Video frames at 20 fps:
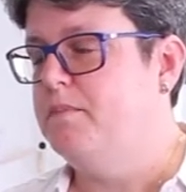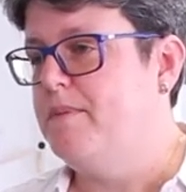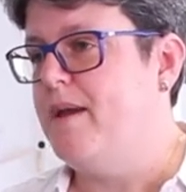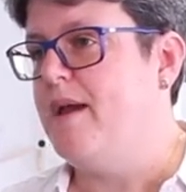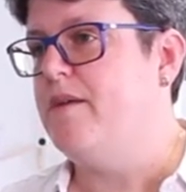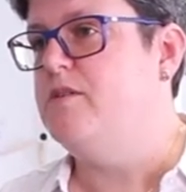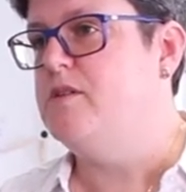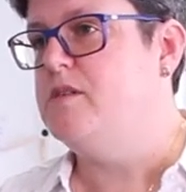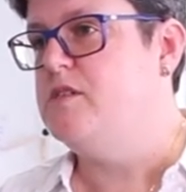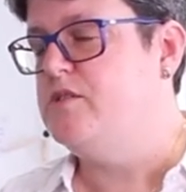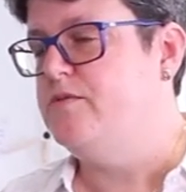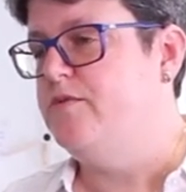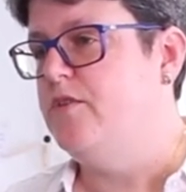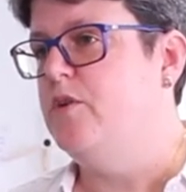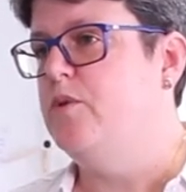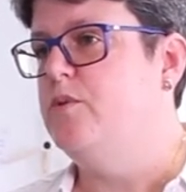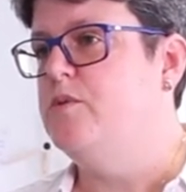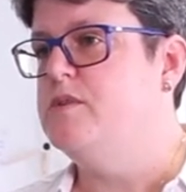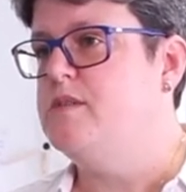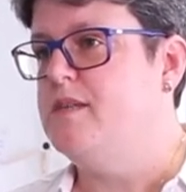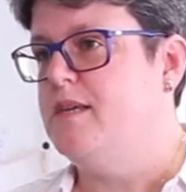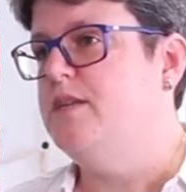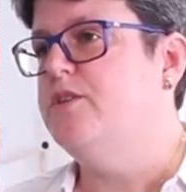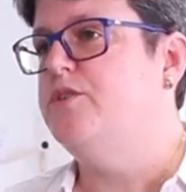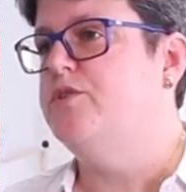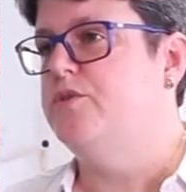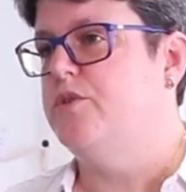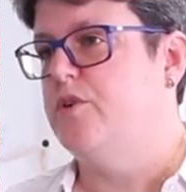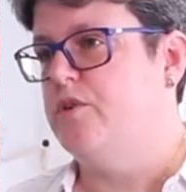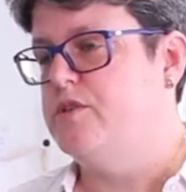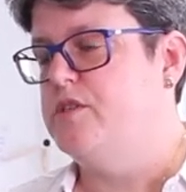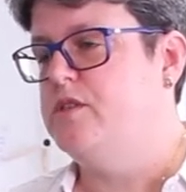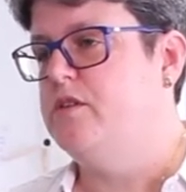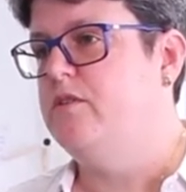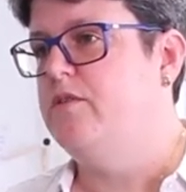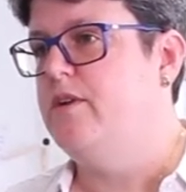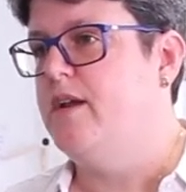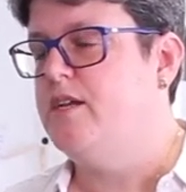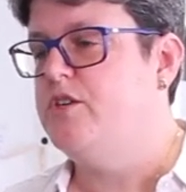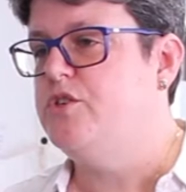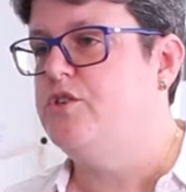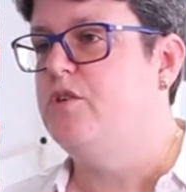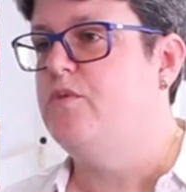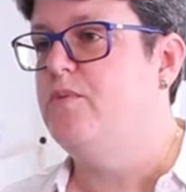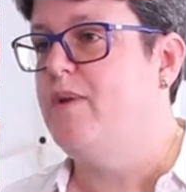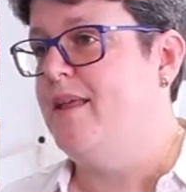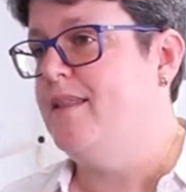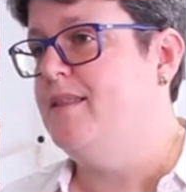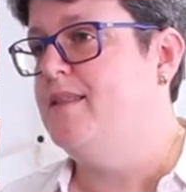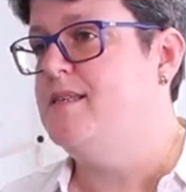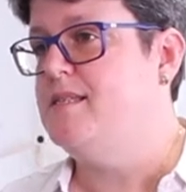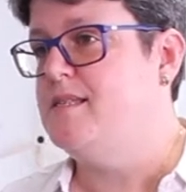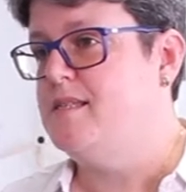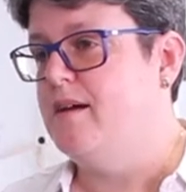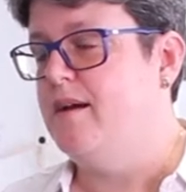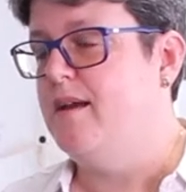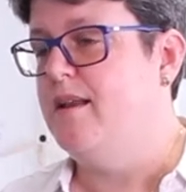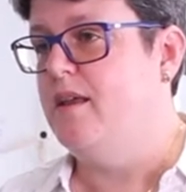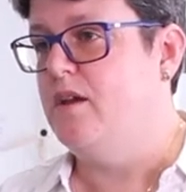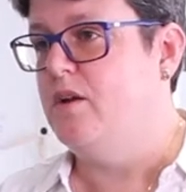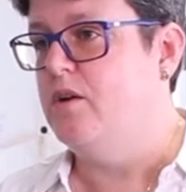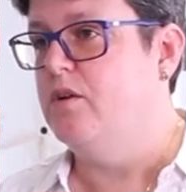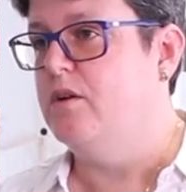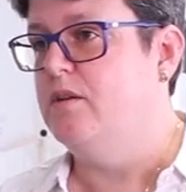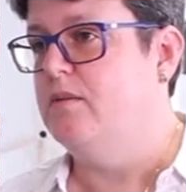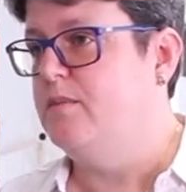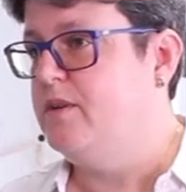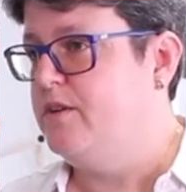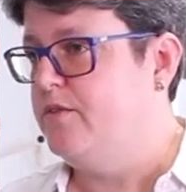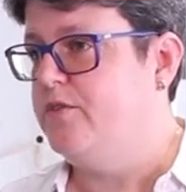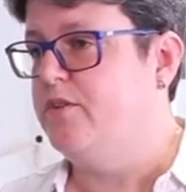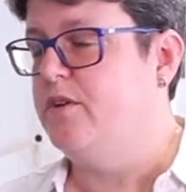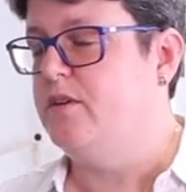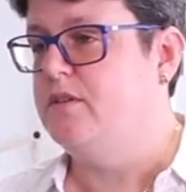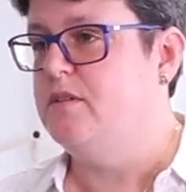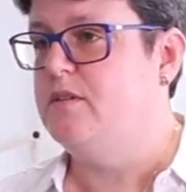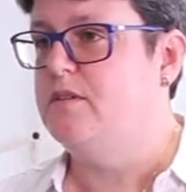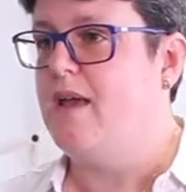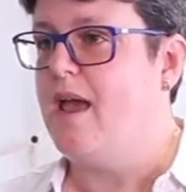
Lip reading: parents' views into consideration when deciding on different